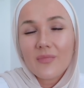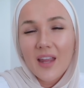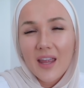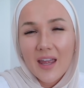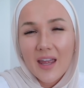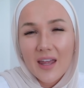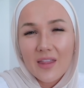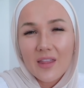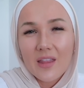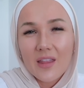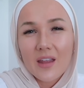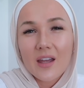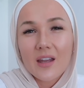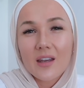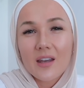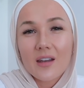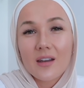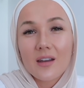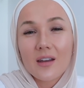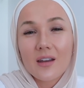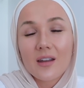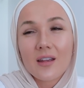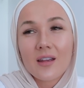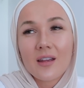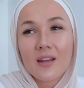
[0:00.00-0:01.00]
And
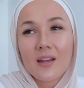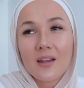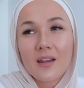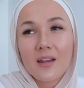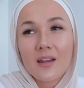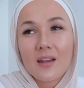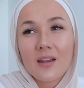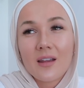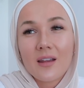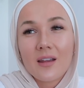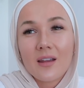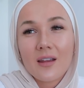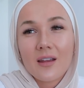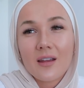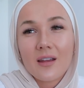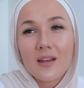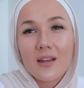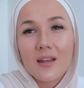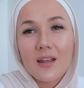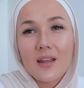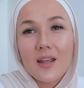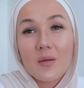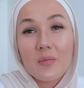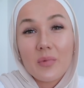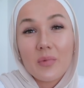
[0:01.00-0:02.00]
then
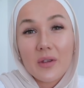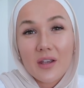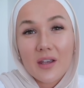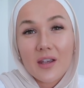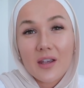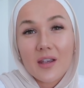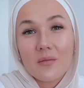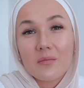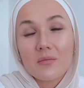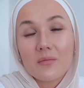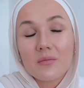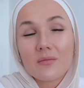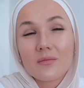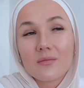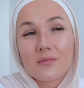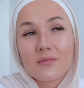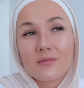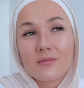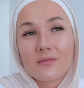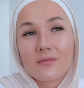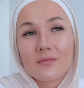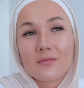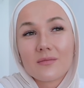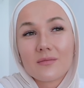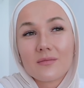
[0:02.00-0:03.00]
it became
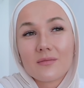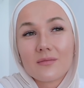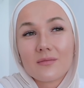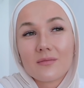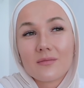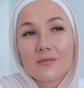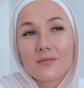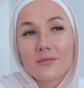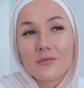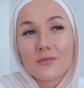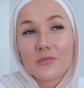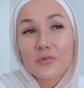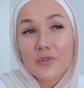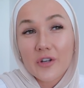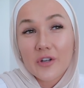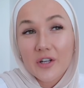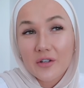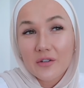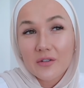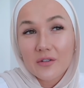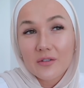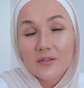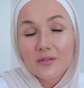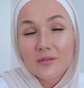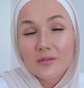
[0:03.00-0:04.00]

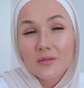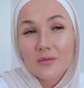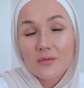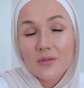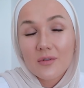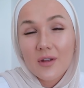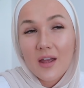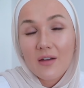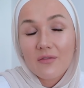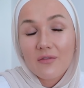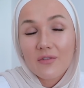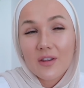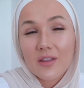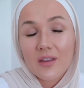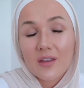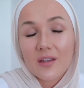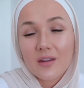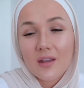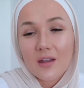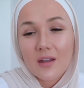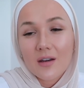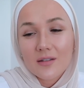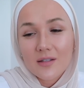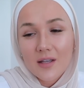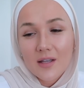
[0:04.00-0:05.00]
real, everything
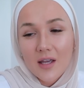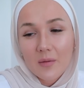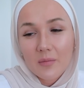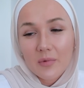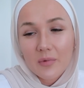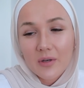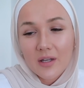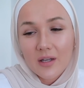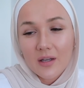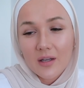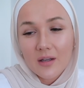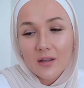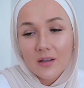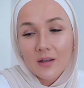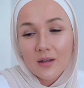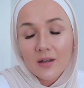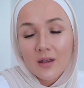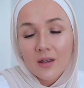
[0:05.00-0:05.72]
that is happening.